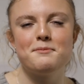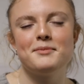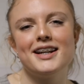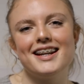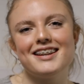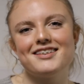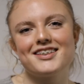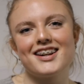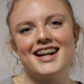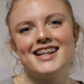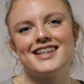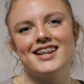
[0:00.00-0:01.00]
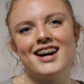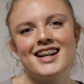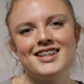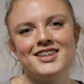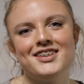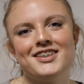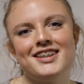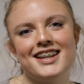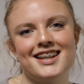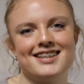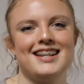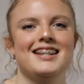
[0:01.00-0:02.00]
My name's Grace. I do the
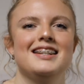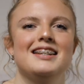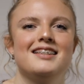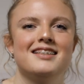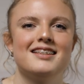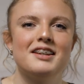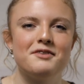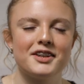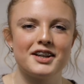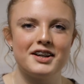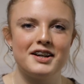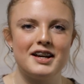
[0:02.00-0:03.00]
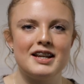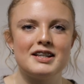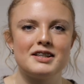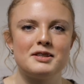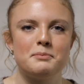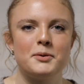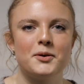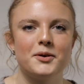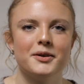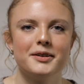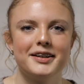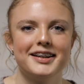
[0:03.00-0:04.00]
Extended Certificate in Sport.